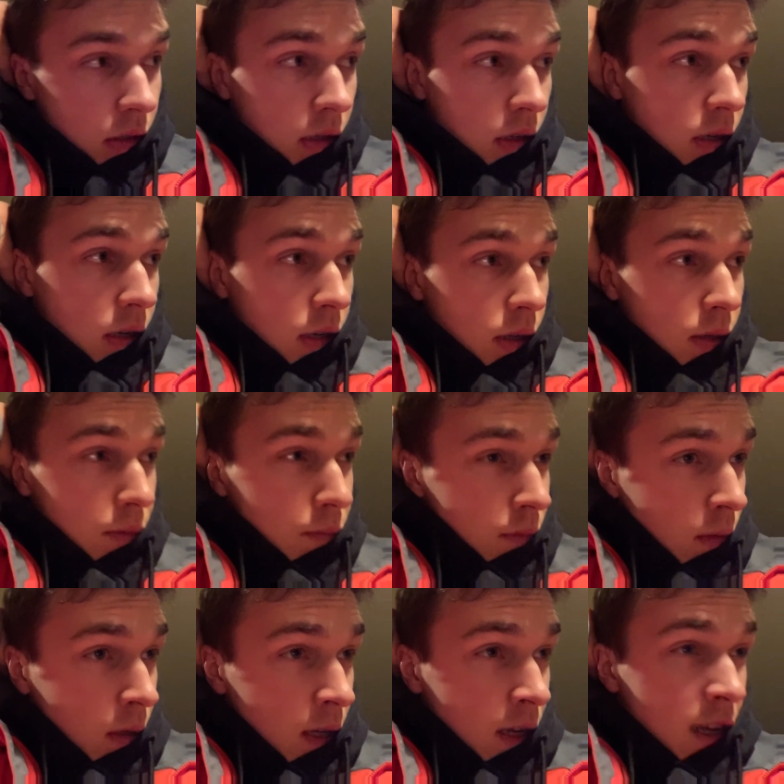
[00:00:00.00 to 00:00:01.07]
And
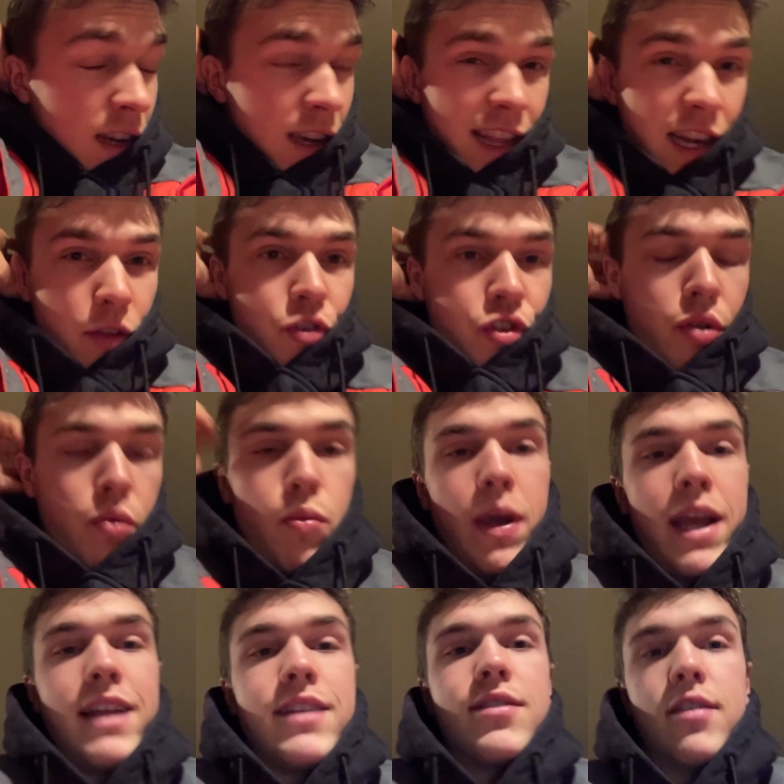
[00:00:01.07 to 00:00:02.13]
then I'll usually
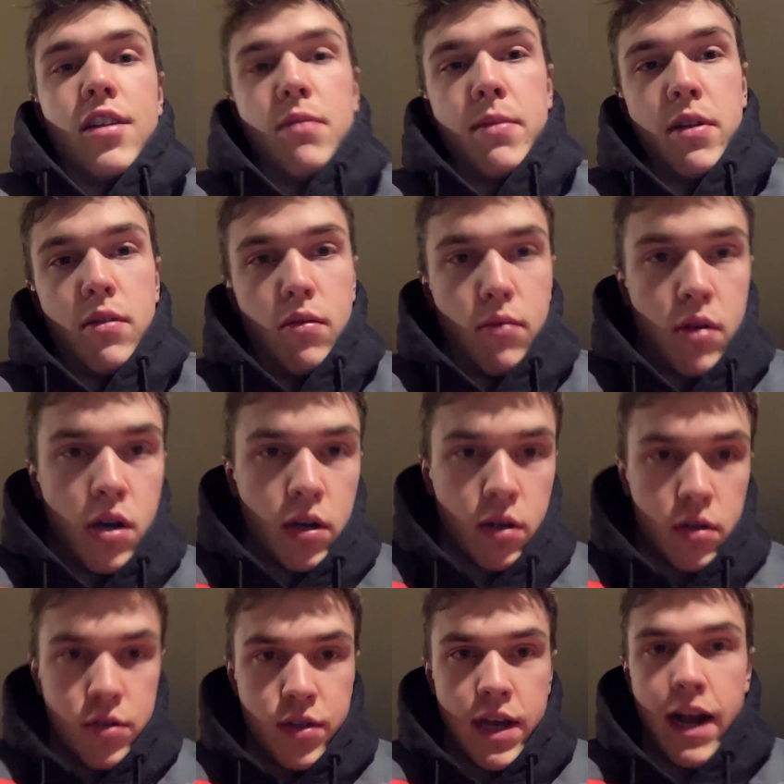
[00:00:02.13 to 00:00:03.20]
wait a little bit
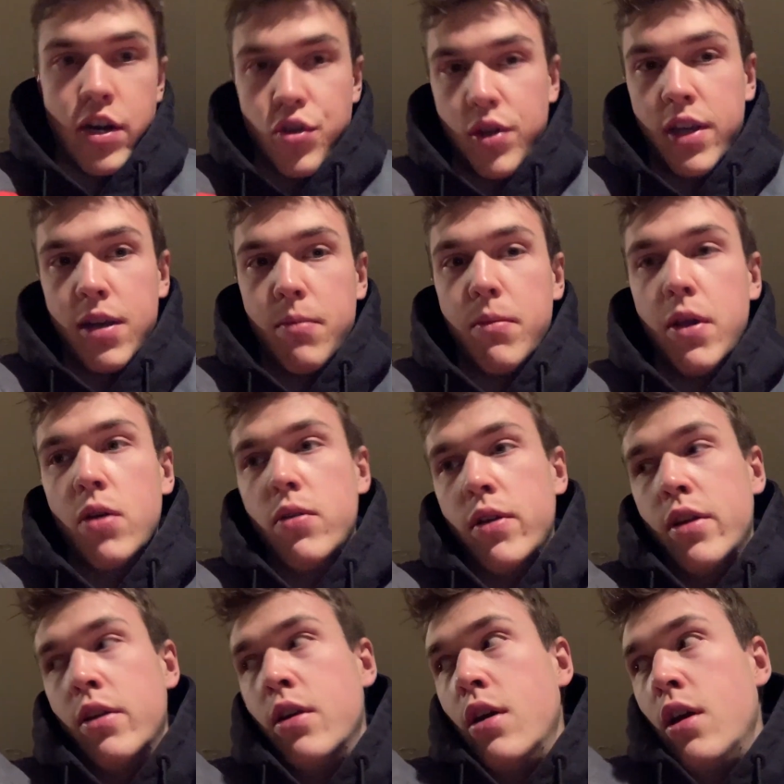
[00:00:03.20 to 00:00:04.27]
longer to actually get a meal
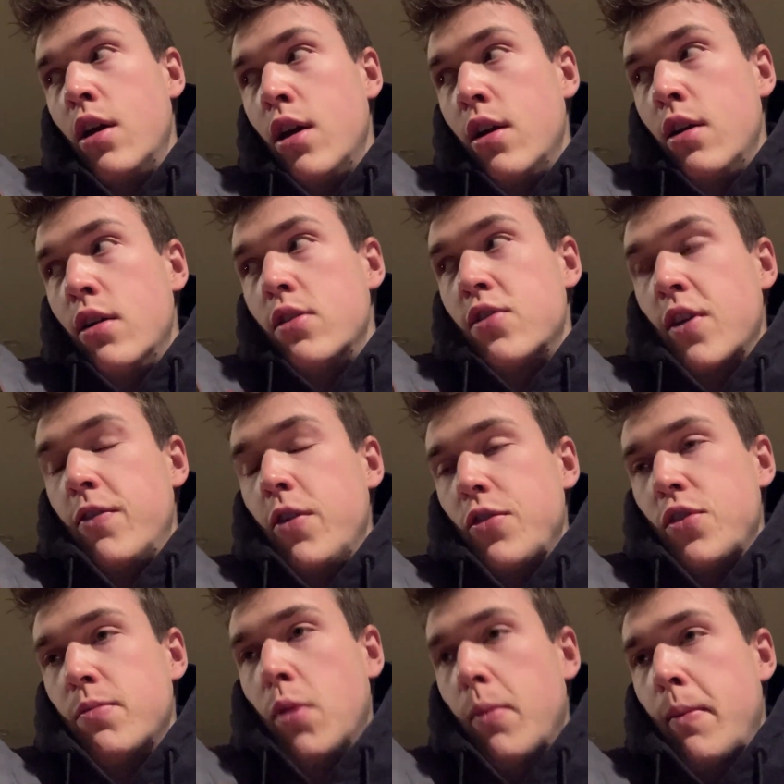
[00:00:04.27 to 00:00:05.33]
in, since I feel
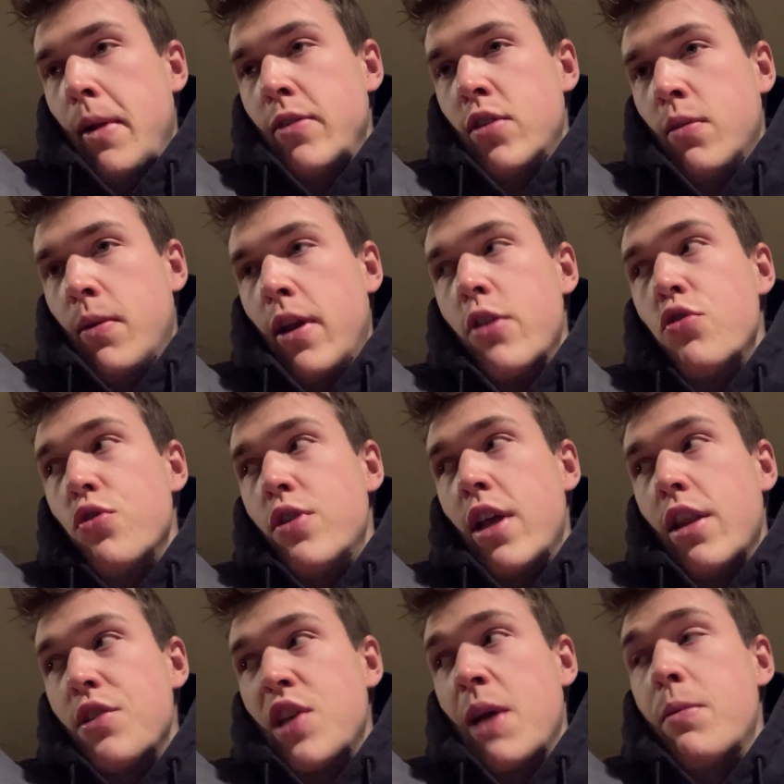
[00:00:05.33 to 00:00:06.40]
some momentum. I usually
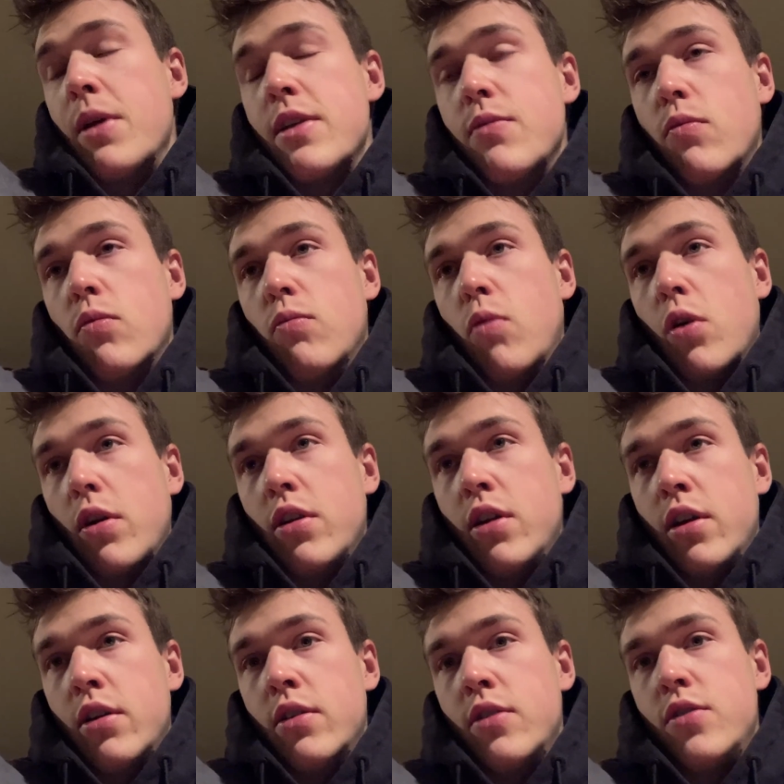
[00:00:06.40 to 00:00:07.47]
take this time to get work done.